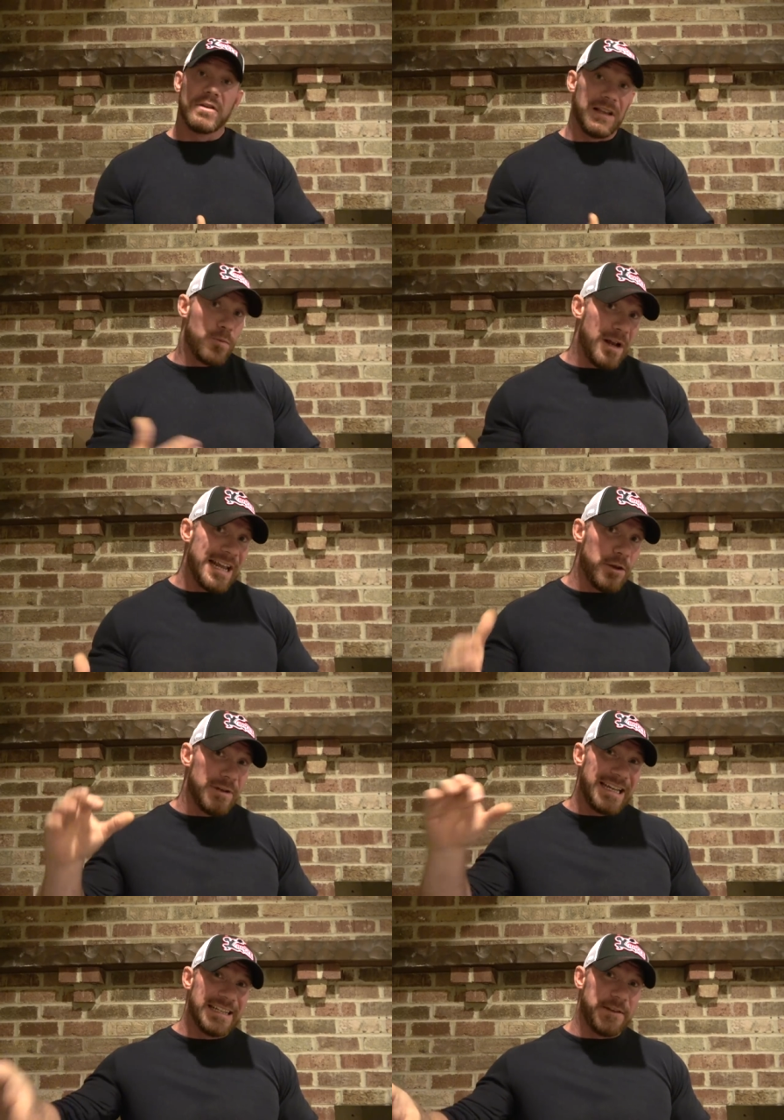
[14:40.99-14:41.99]
So like one day
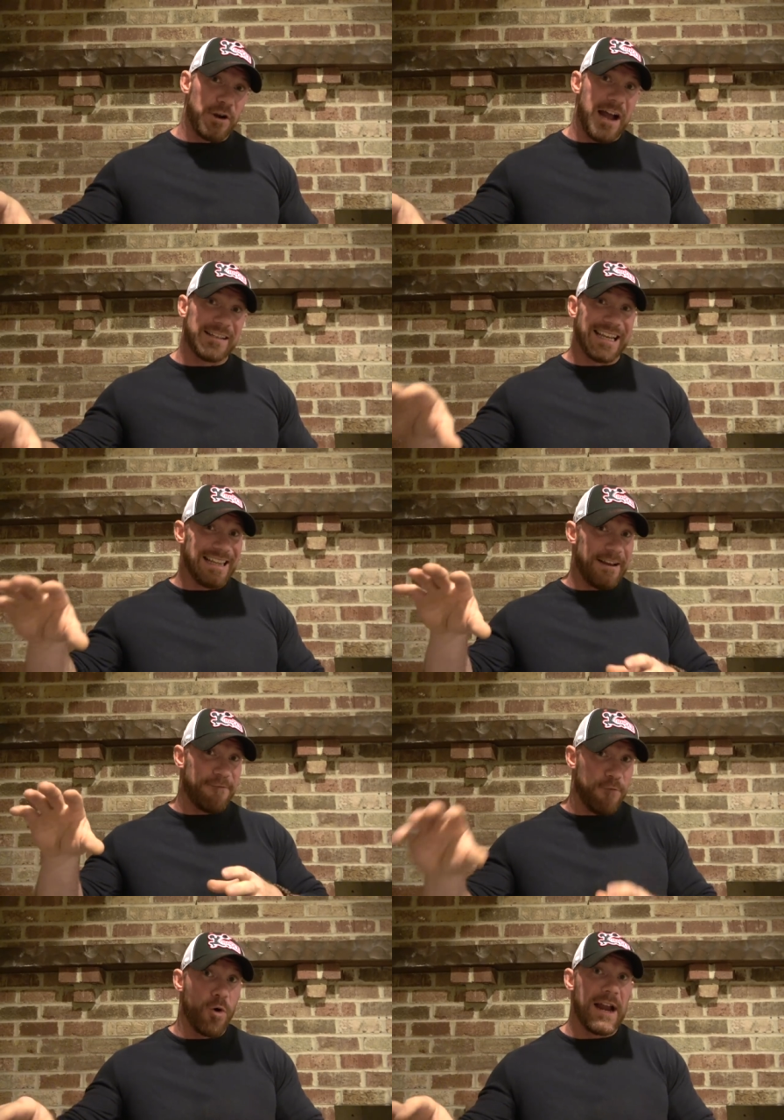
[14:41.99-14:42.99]
you'd need to leave your house at like
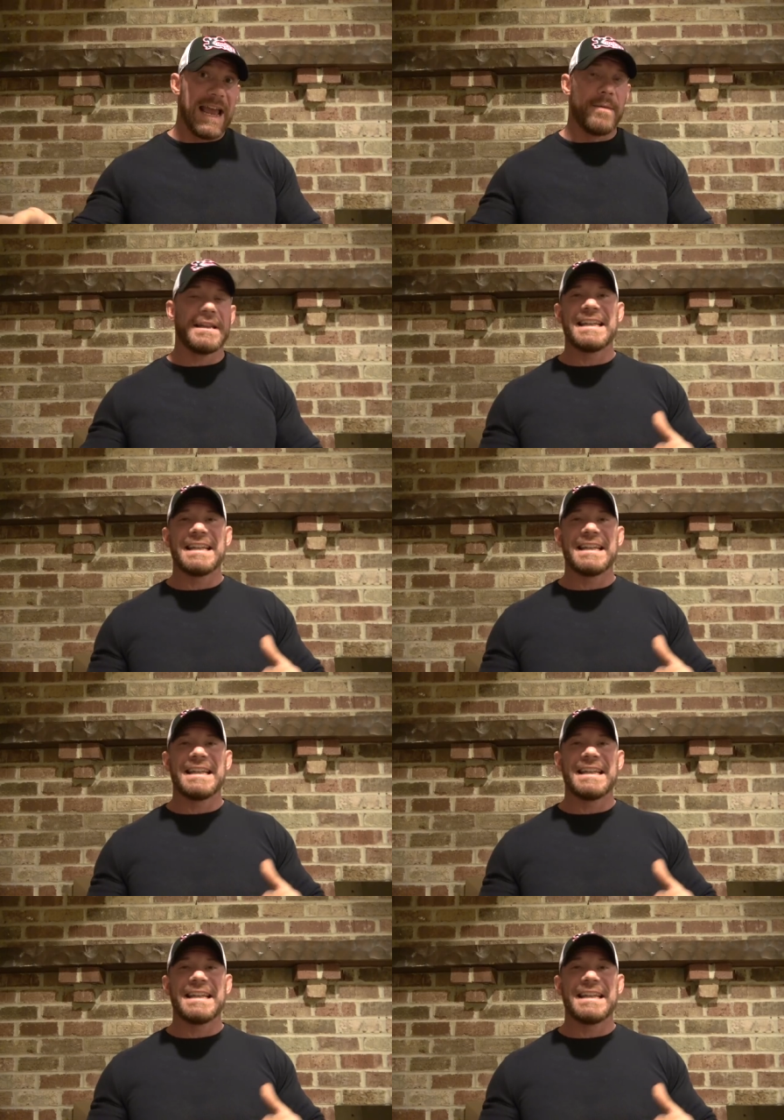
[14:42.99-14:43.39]
4 a.m.